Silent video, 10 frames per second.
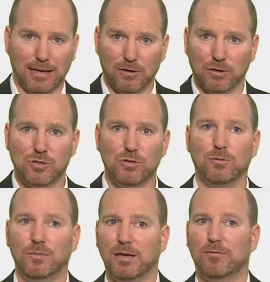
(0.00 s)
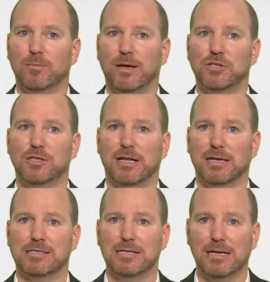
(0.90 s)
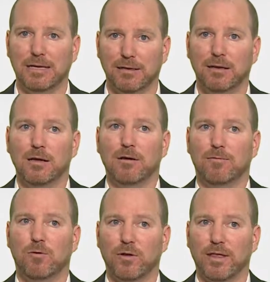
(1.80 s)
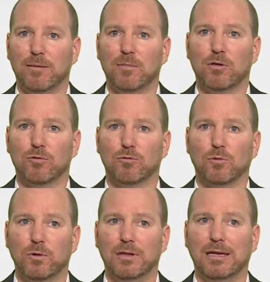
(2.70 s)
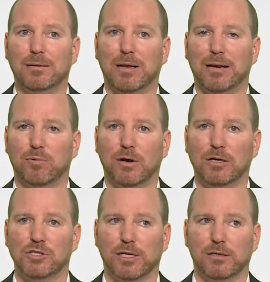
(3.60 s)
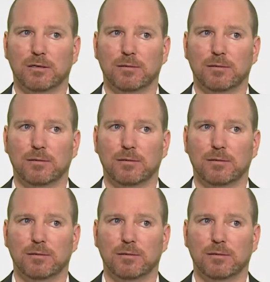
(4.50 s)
consume the information that is needed for them through the EPLAN project.